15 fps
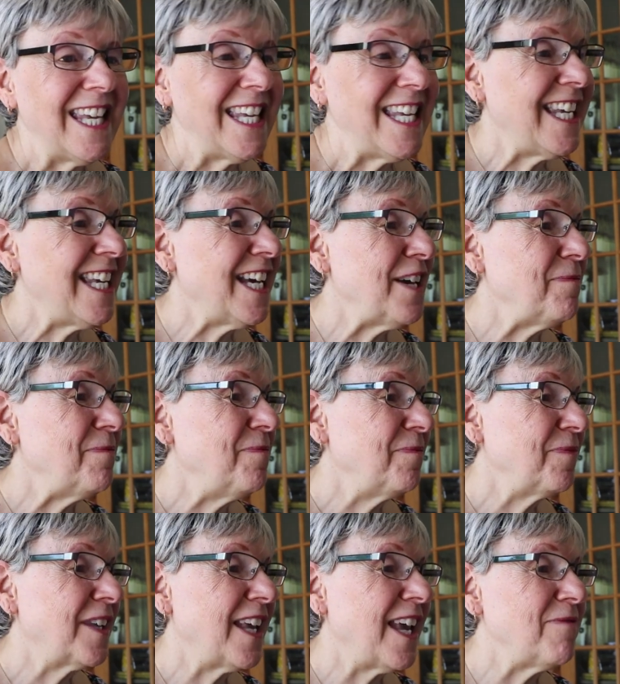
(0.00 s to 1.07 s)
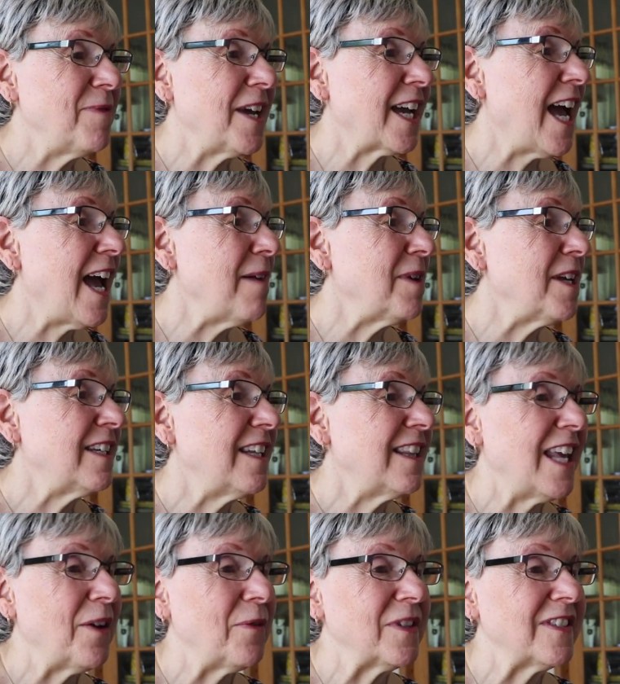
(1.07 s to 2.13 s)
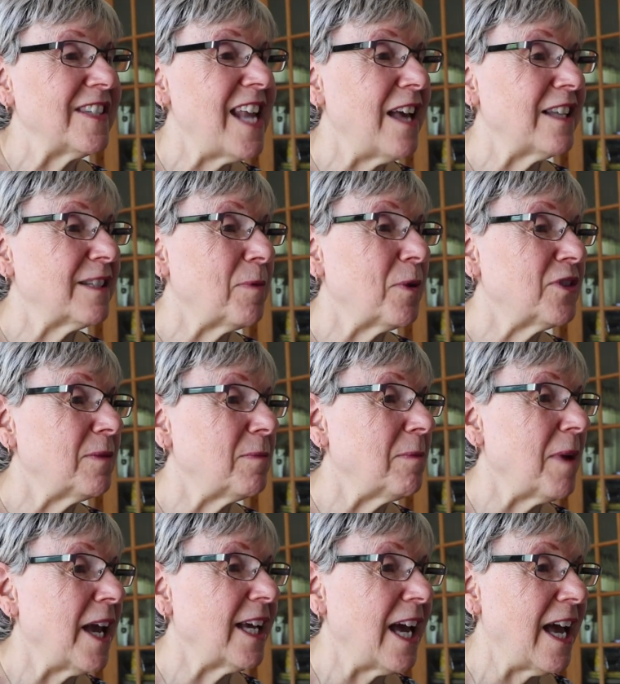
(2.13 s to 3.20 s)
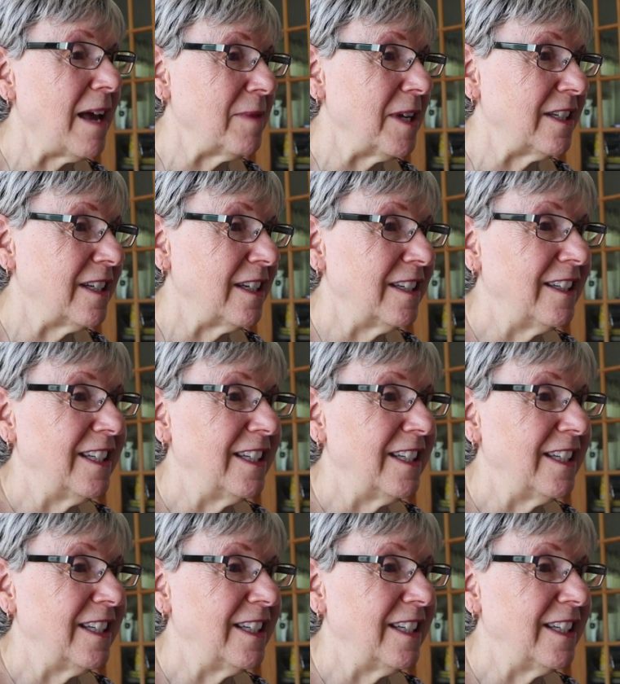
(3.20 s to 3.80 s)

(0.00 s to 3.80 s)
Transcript: He um gave me a comment that was not supposed to be my comment.